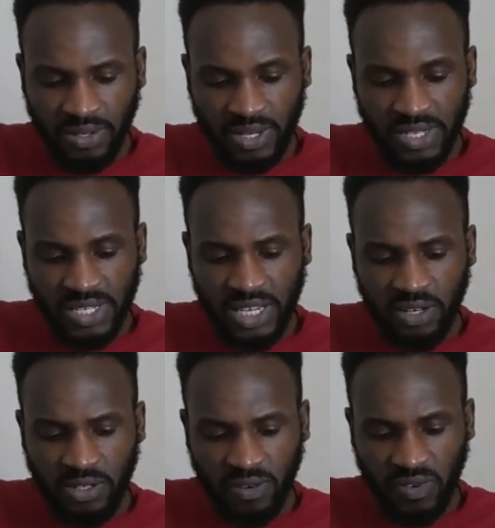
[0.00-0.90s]
You can see a
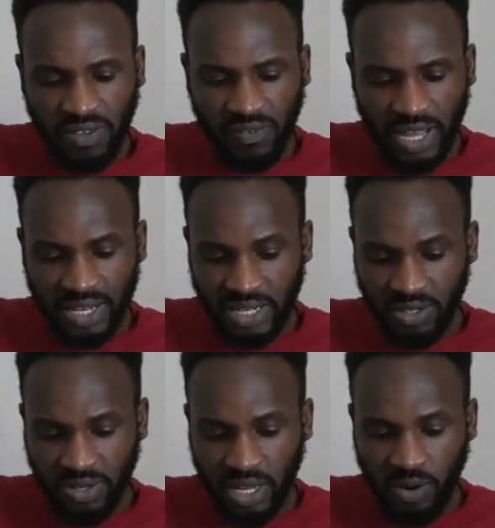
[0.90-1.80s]
lot of gift cards that
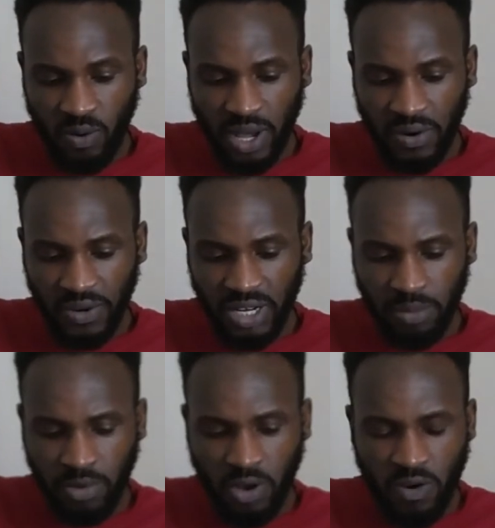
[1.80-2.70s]
you can go and
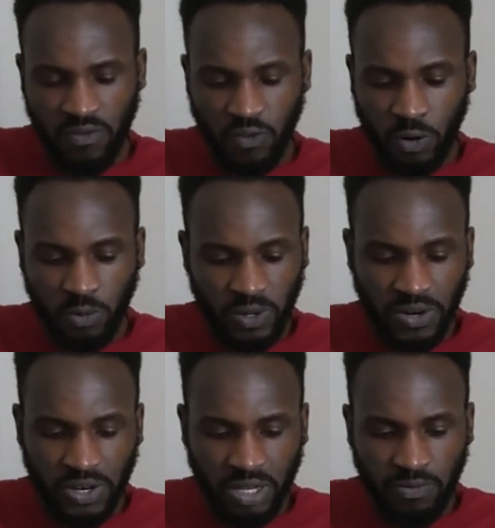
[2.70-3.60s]
redeem from. You
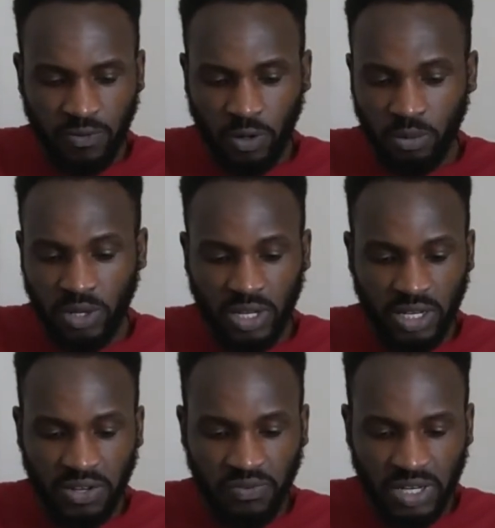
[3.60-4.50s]
can redeem from
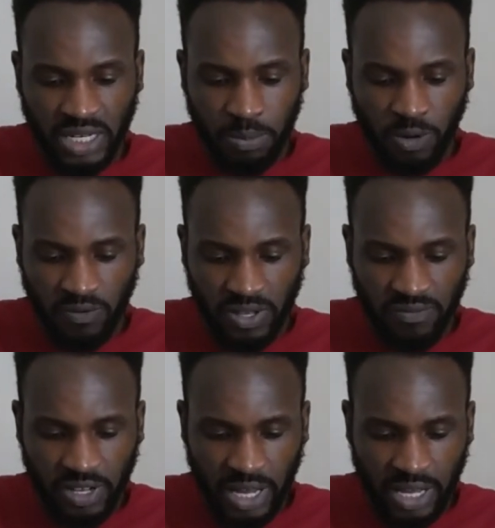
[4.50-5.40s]
different type of
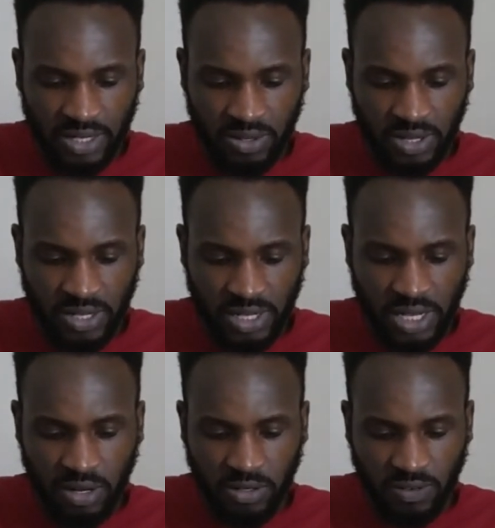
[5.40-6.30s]
gift cards. You can see
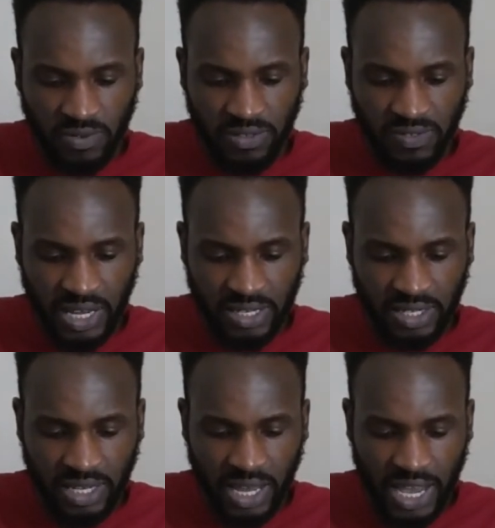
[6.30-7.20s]
a lot of gift cards
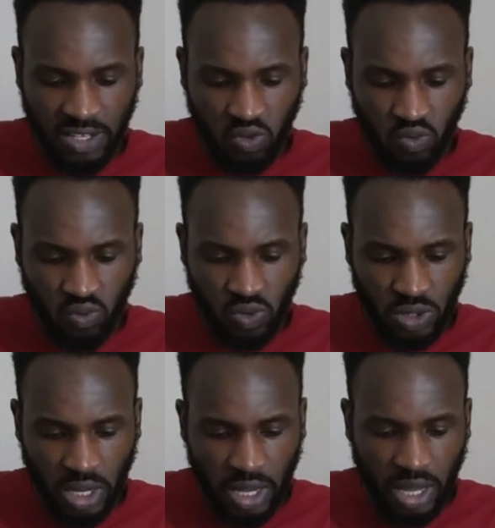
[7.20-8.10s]
here: iTunes,
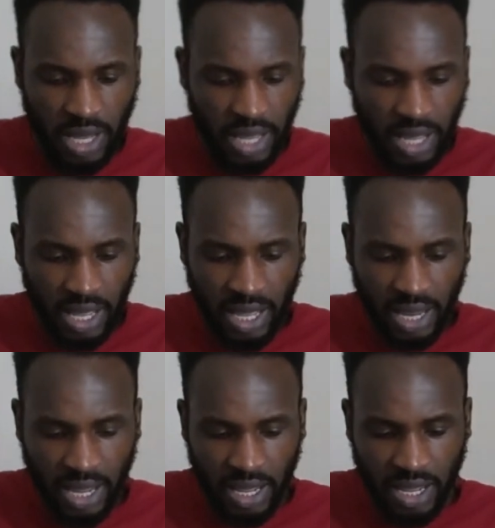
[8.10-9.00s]

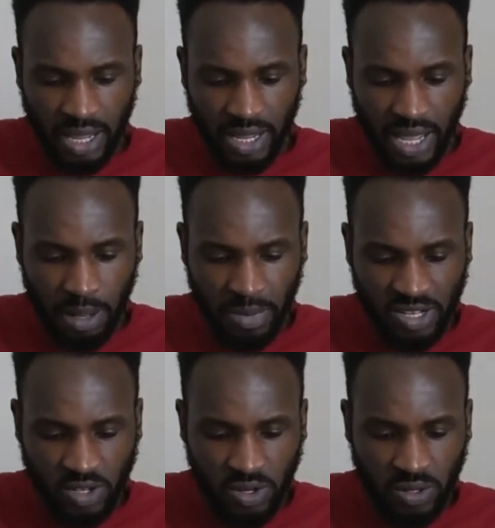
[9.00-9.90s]

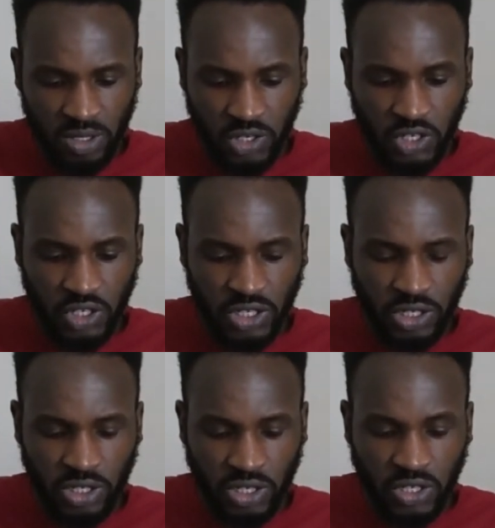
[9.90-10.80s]
Amazon,
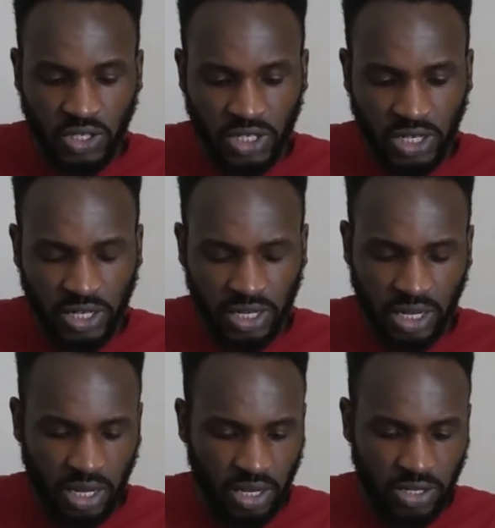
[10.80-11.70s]
GTA,
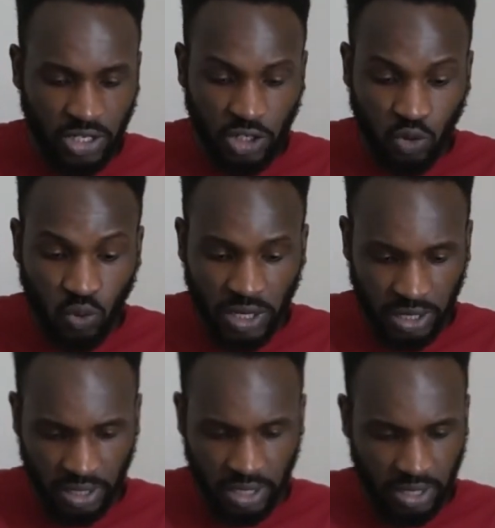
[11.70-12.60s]
G2A.